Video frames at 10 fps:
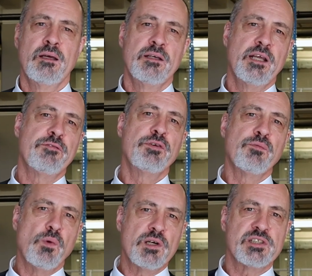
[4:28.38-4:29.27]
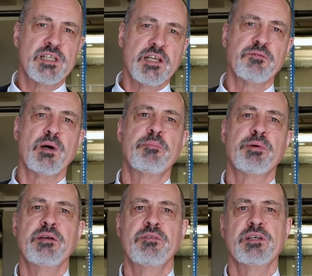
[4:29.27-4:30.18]
Now, if you've watched any of my
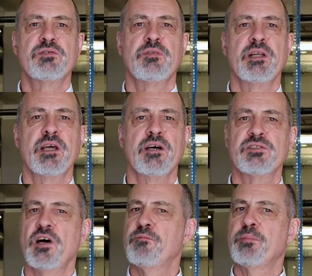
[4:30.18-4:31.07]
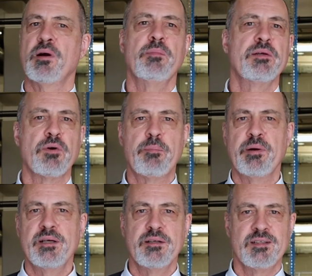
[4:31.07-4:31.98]
previous videos, I've probably
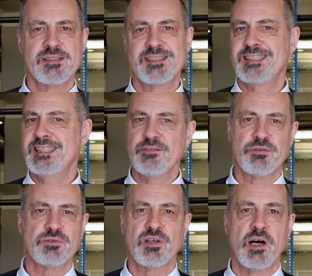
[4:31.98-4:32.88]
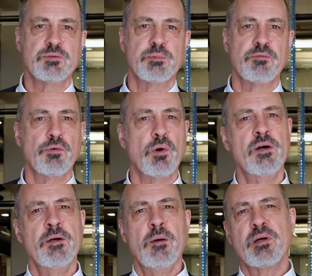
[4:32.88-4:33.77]
repeated this several times
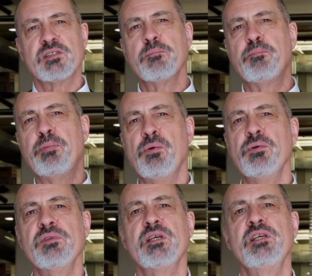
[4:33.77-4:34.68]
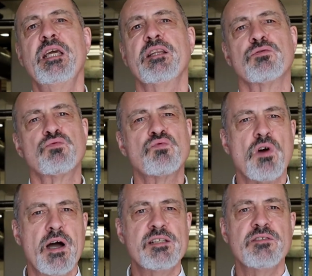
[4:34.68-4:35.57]
before, but it's important that you get the
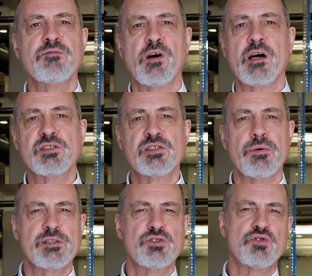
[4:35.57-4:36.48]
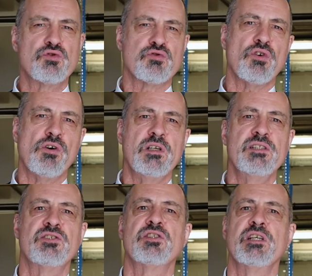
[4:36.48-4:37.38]
right advice, so I strongly
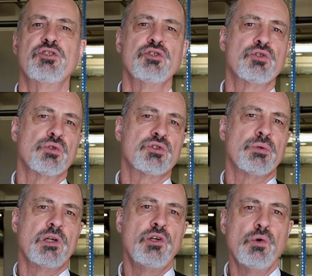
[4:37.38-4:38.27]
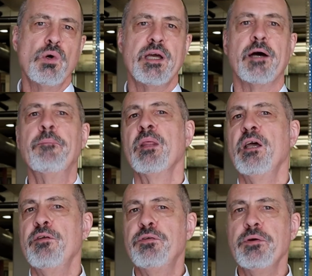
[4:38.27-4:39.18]
suggest you talk to a lawyer
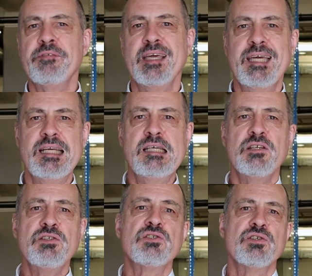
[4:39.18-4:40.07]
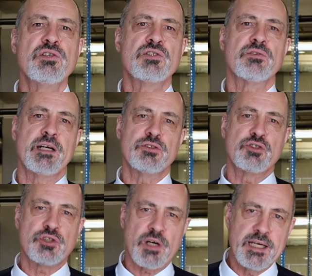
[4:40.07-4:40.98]
if you have any concerns around
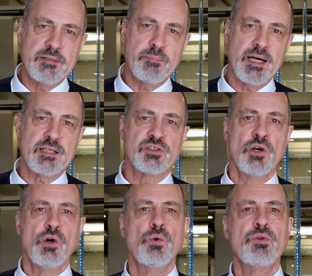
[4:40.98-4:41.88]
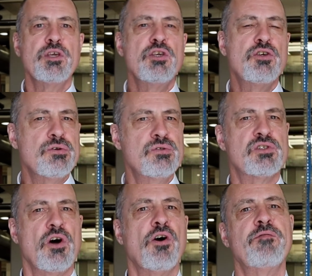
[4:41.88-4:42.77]
trademarks or the
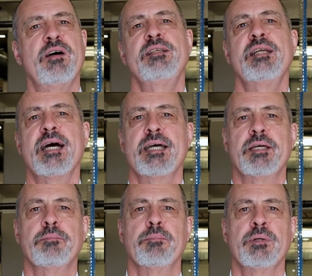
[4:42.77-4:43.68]
use of a name.